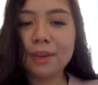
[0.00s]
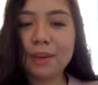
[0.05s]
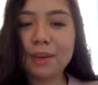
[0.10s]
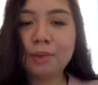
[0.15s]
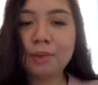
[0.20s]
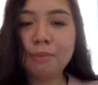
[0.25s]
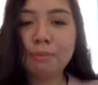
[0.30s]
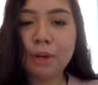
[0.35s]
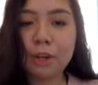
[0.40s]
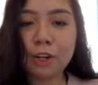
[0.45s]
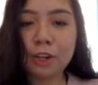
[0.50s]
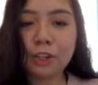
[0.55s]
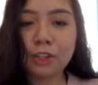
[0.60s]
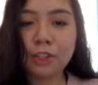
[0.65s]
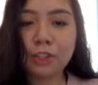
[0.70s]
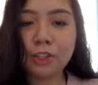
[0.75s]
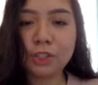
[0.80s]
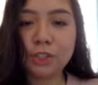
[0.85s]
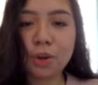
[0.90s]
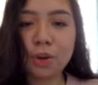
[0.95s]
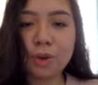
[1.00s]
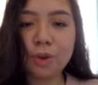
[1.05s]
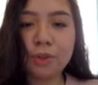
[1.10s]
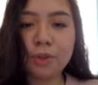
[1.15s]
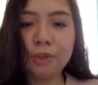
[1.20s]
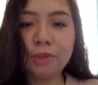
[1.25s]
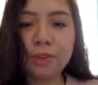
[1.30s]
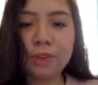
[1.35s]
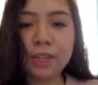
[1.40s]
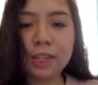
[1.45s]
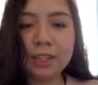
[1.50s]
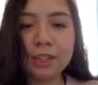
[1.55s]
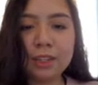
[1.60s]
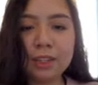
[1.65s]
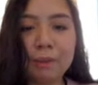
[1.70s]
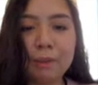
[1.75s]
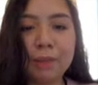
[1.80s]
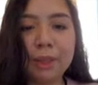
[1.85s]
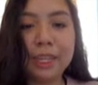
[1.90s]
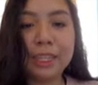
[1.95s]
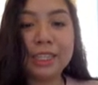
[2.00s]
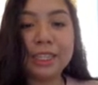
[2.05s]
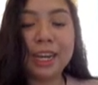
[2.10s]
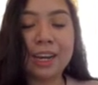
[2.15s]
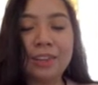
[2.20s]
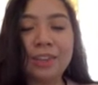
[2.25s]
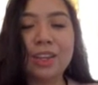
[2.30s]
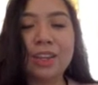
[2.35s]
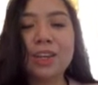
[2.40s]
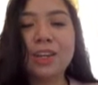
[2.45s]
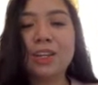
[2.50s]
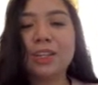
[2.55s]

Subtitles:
Boogsh, go the feet tumbling down.